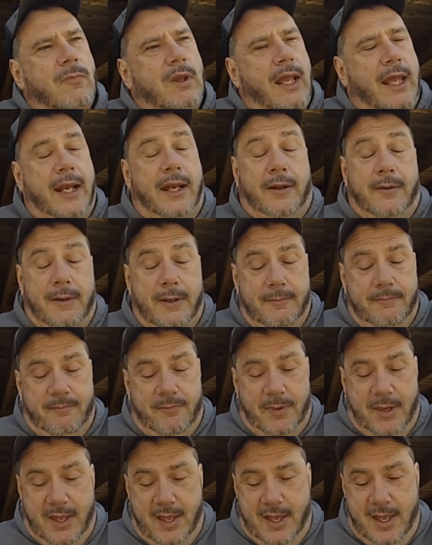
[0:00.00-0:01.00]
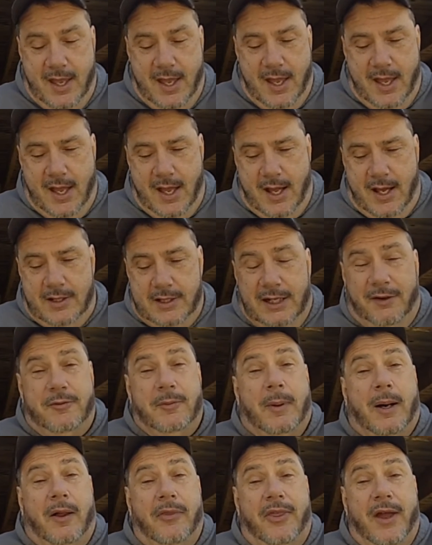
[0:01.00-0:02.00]
Anyway, enough
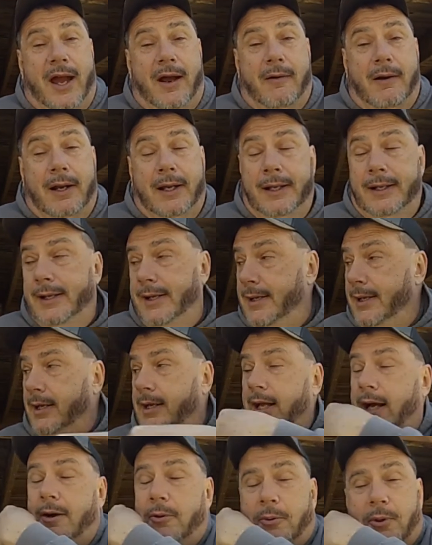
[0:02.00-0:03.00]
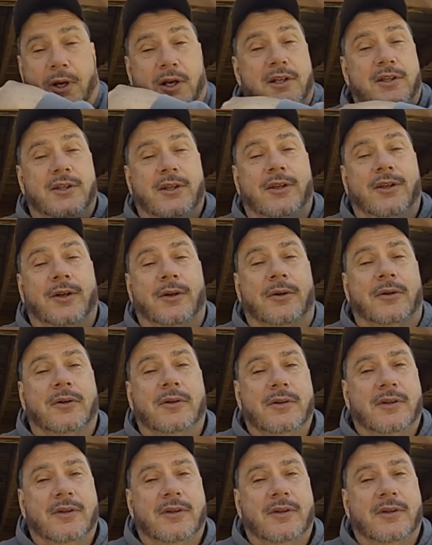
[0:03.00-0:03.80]
about that, right? I got work to do.